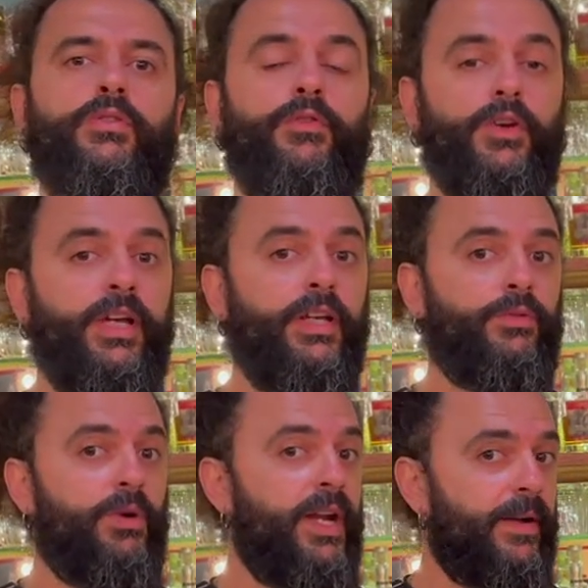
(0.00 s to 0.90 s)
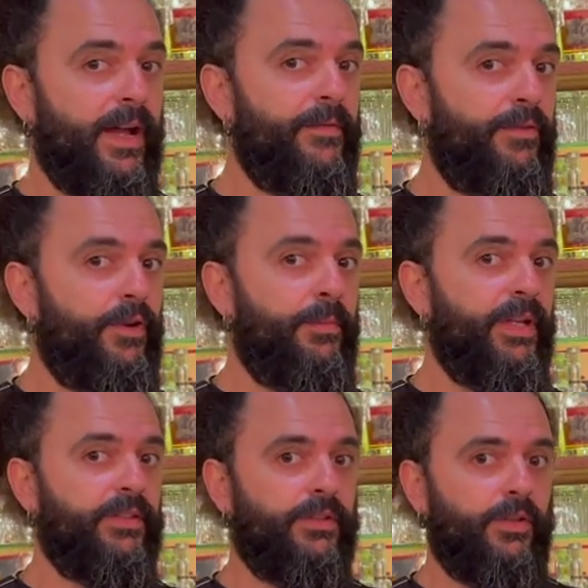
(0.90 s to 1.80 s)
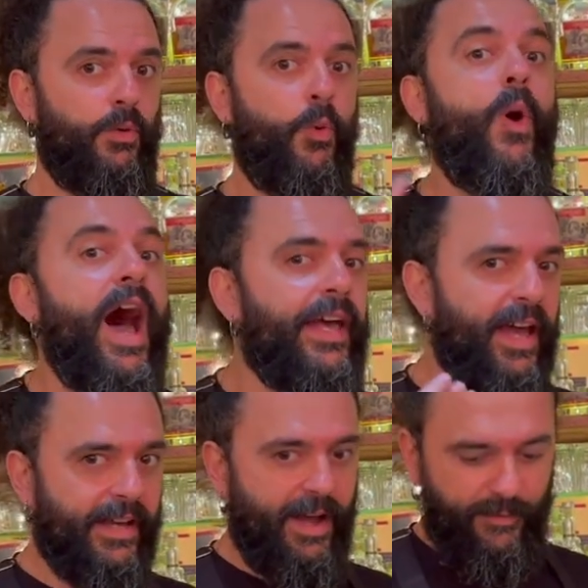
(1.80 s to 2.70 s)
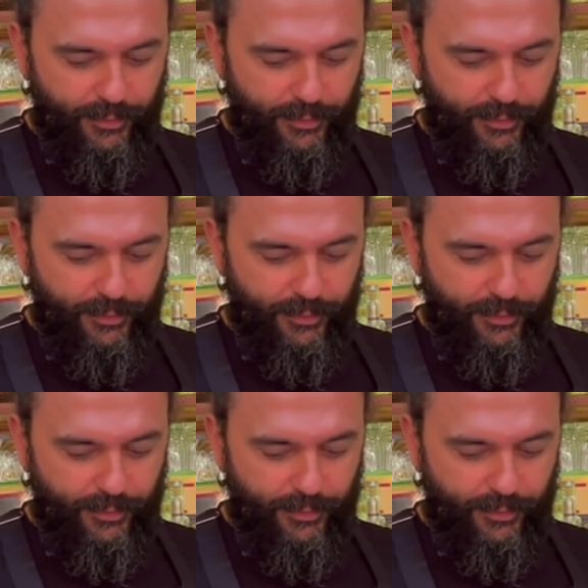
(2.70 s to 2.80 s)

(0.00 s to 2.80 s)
to forget where I come from and why I come